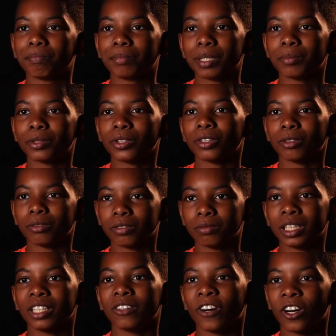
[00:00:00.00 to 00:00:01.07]
people
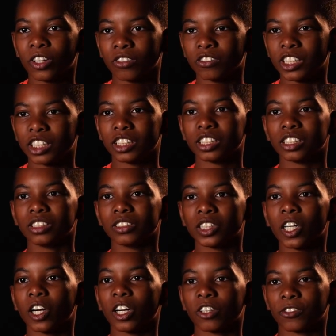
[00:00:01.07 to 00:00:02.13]
be welcomed into
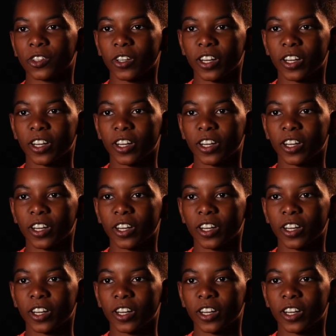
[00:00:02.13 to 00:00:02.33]
the heart of